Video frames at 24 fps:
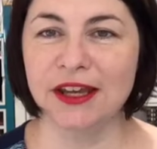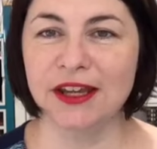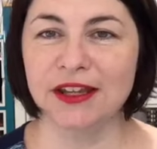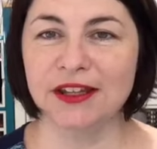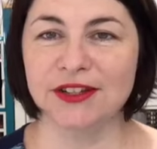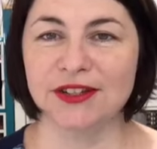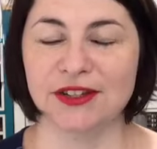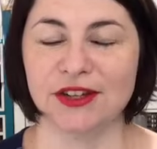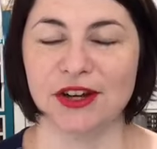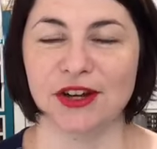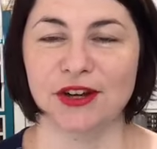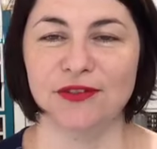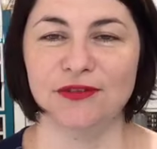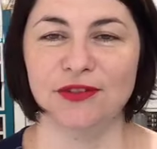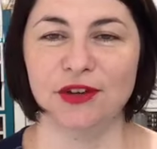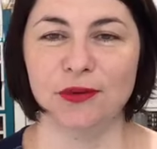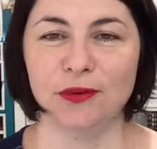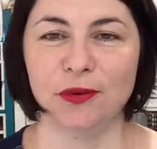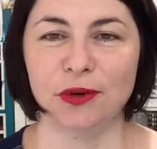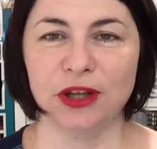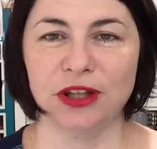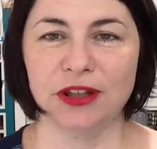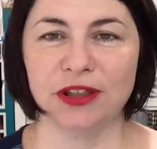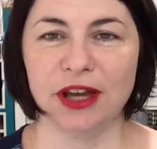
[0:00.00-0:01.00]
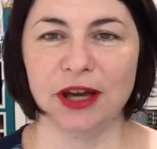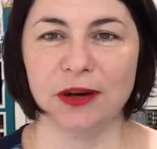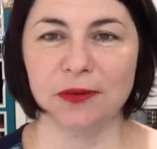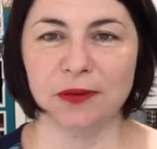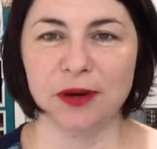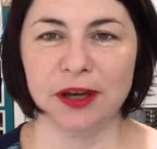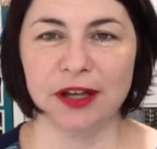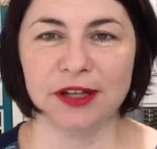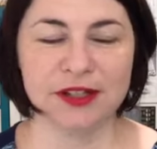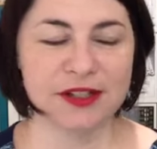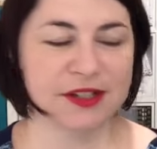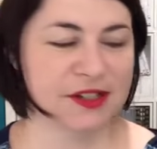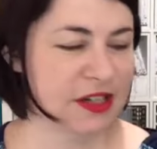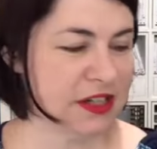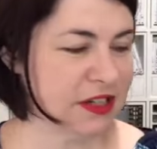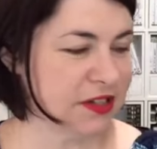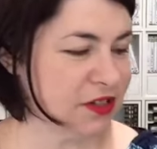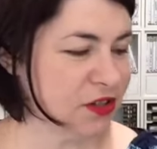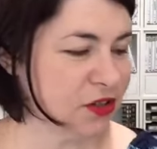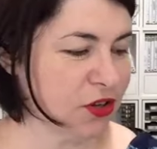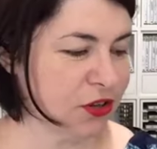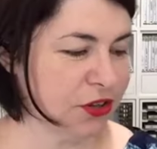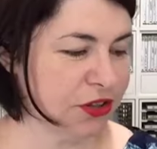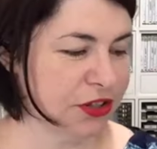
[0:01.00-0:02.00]
So if you wanted that one,
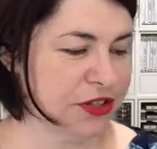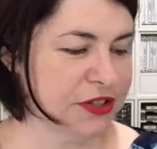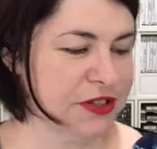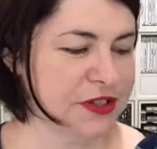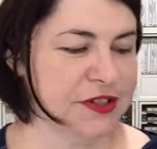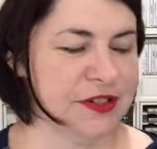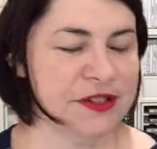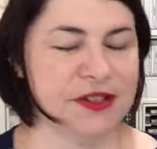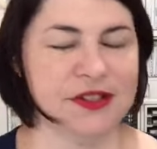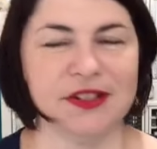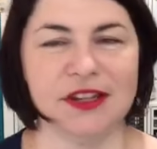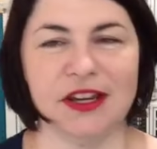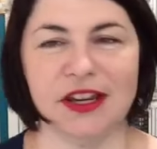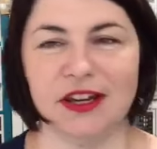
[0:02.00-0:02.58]
$6